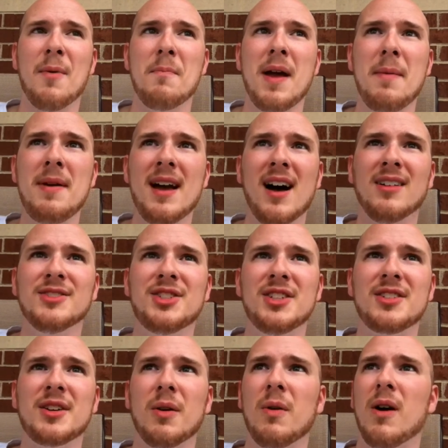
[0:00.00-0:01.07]
Maybe I'll
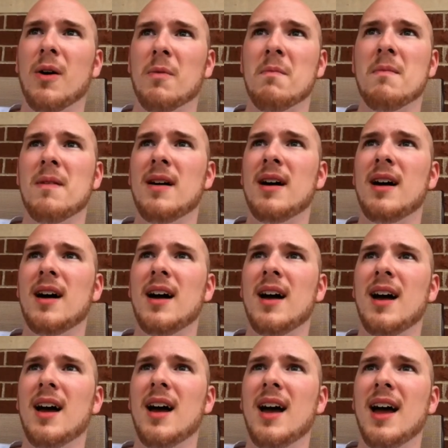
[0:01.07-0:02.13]
just go home
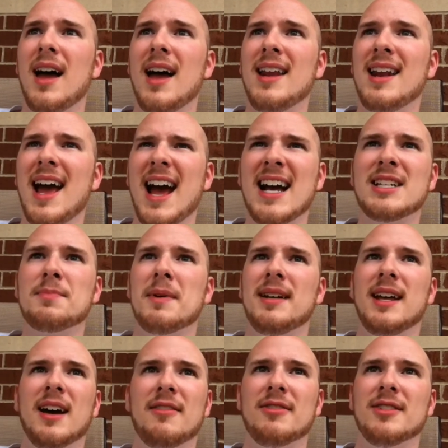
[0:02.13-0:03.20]
and ask my
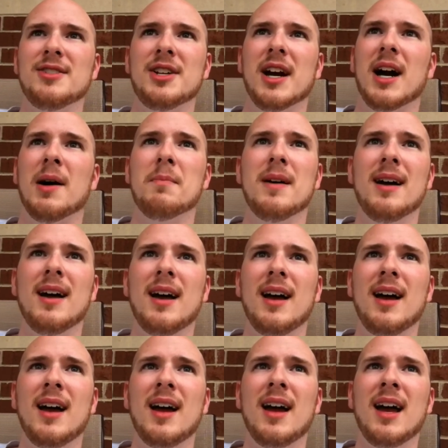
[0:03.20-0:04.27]
dad for a job.
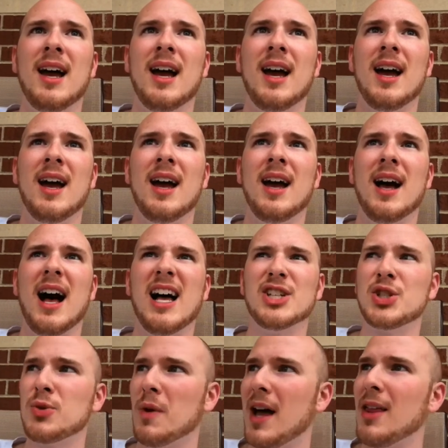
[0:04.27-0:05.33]
I'll
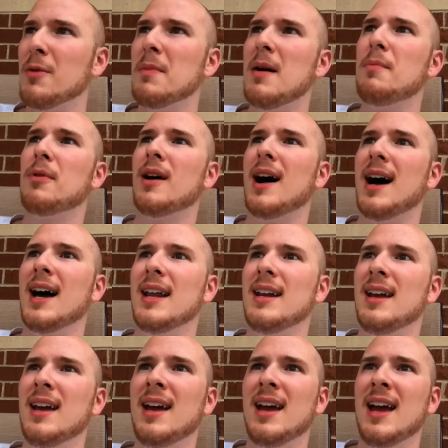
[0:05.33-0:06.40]
swallow my
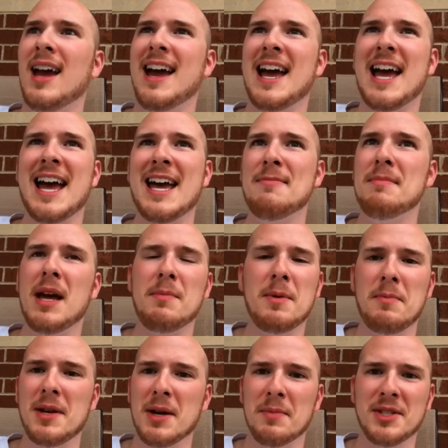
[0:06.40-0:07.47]
pride and maybe
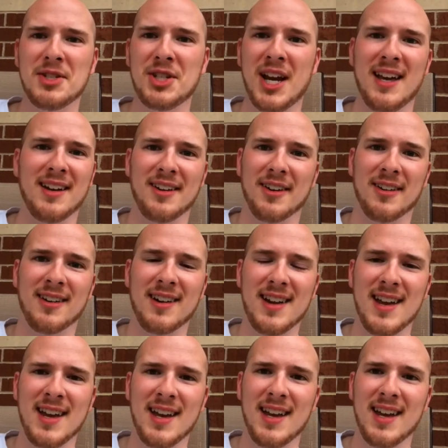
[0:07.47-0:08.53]
become a janitor
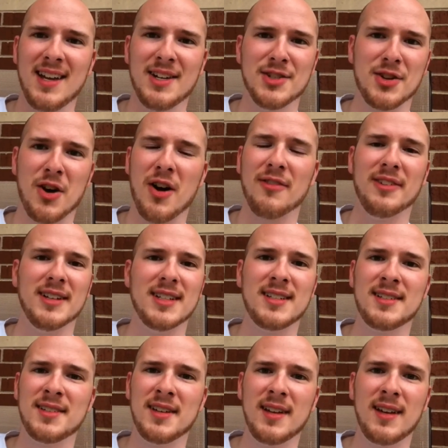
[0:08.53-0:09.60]
in his
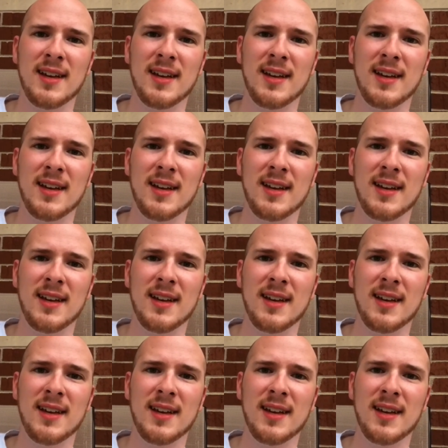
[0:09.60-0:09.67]
office.